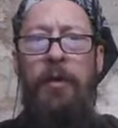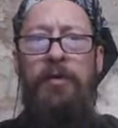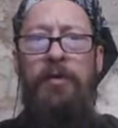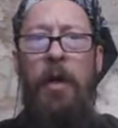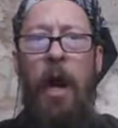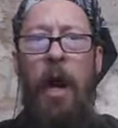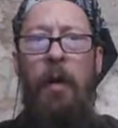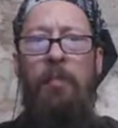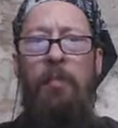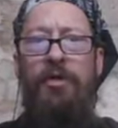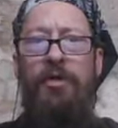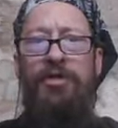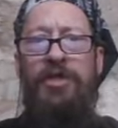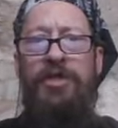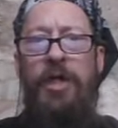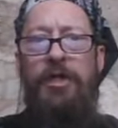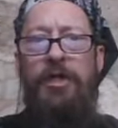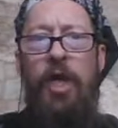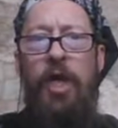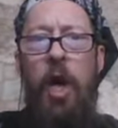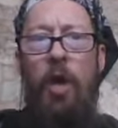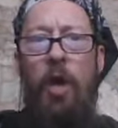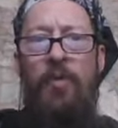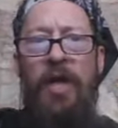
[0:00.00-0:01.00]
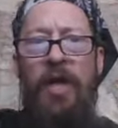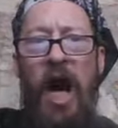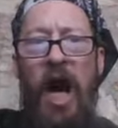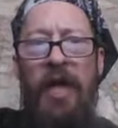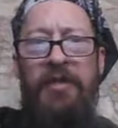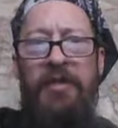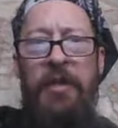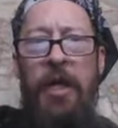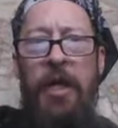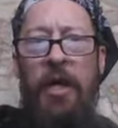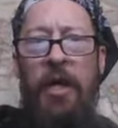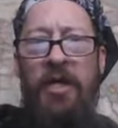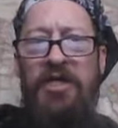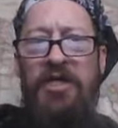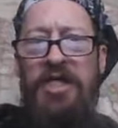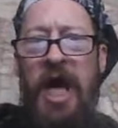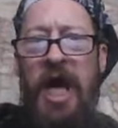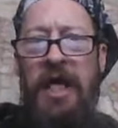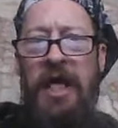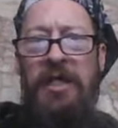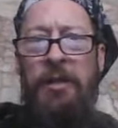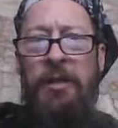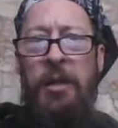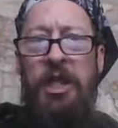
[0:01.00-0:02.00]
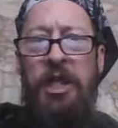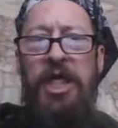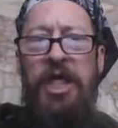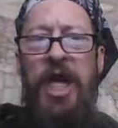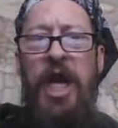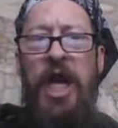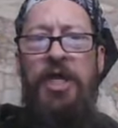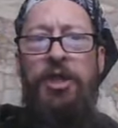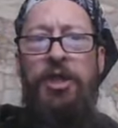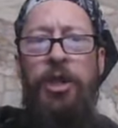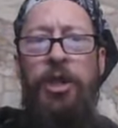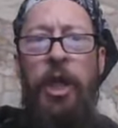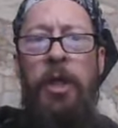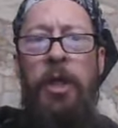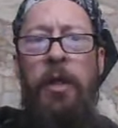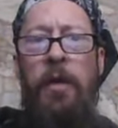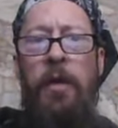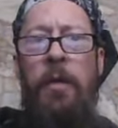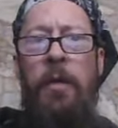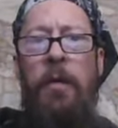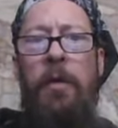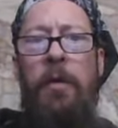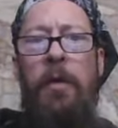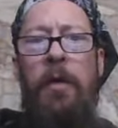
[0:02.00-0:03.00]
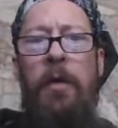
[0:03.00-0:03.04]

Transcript: numbers that know not their exactification.